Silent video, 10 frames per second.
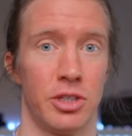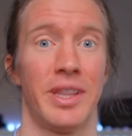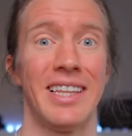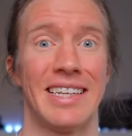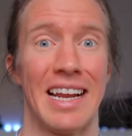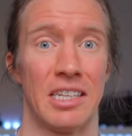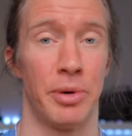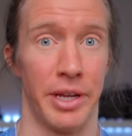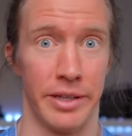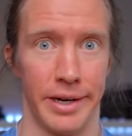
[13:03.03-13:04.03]
So I think the data is
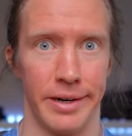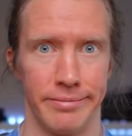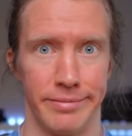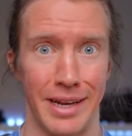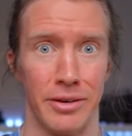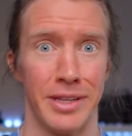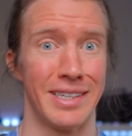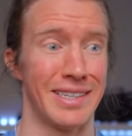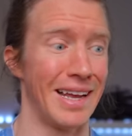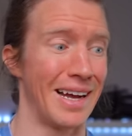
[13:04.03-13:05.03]
pretty clear. Not only
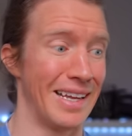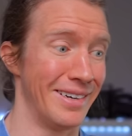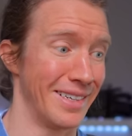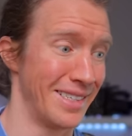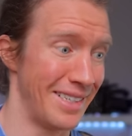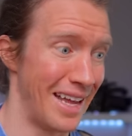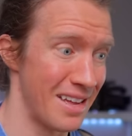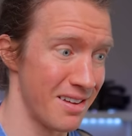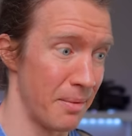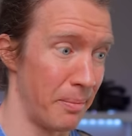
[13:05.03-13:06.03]
is AI here to
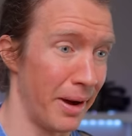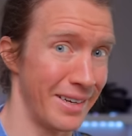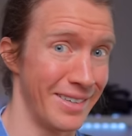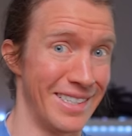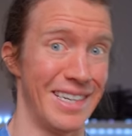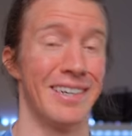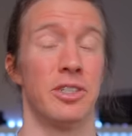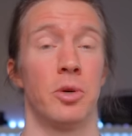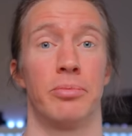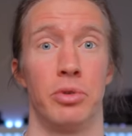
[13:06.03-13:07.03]
stay, but it's here
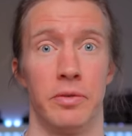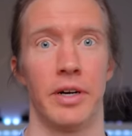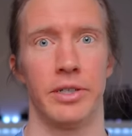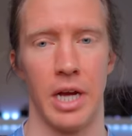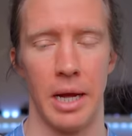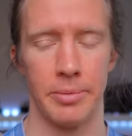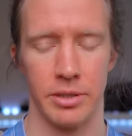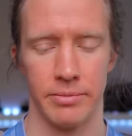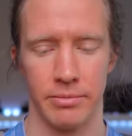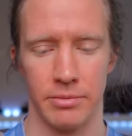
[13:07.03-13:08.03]
to improve our jobs.
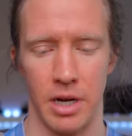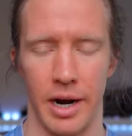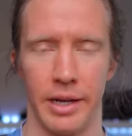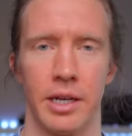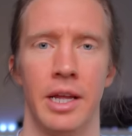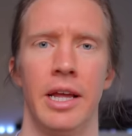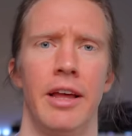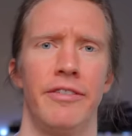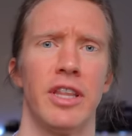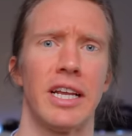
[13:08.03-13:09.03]
All right,
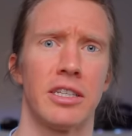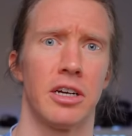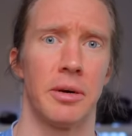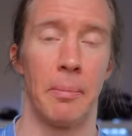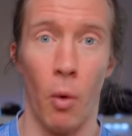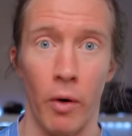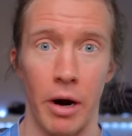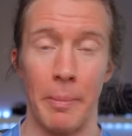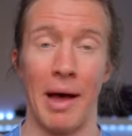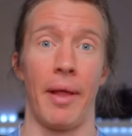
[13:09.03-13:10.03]
if you'd like to learn more
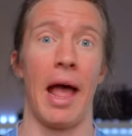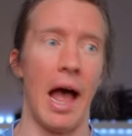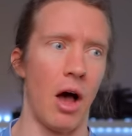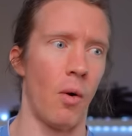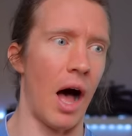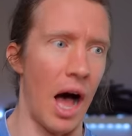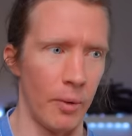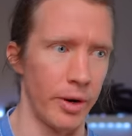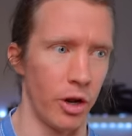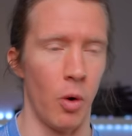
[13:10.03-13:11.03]
about how I
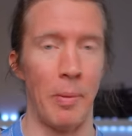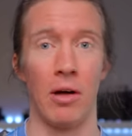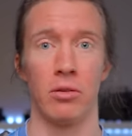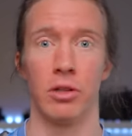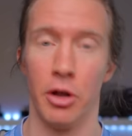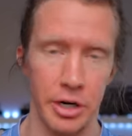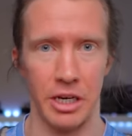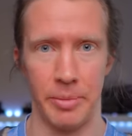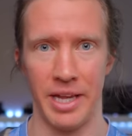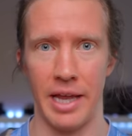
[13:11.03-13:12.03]
would go about learning
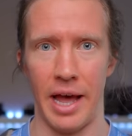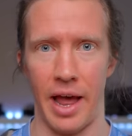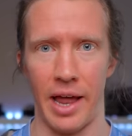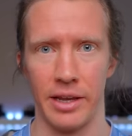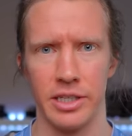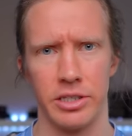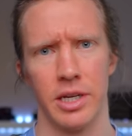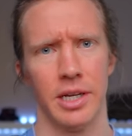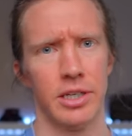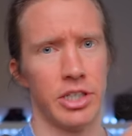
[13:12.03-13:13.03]
to be a data analyst,
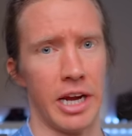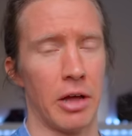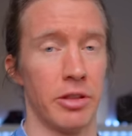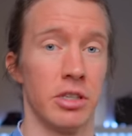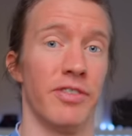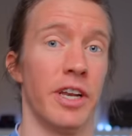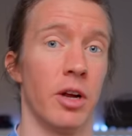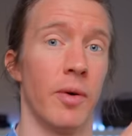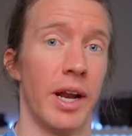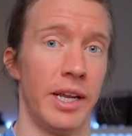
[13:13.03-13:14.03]
check out this video
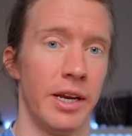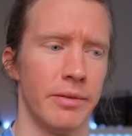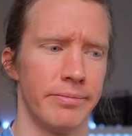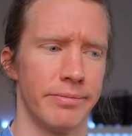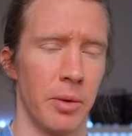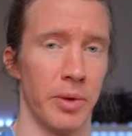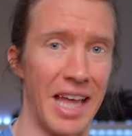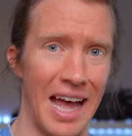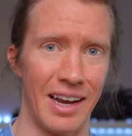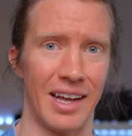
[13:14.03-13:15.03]
right here. And with
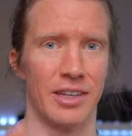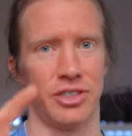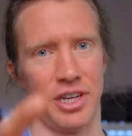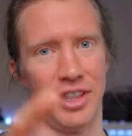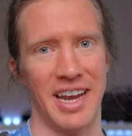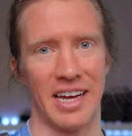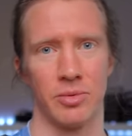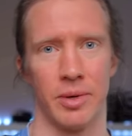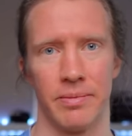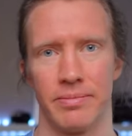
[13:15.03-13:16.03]
that, I'll see you in the next
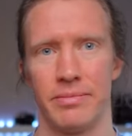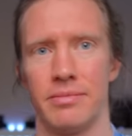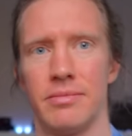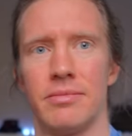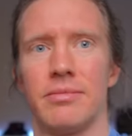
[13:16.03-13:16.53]
one.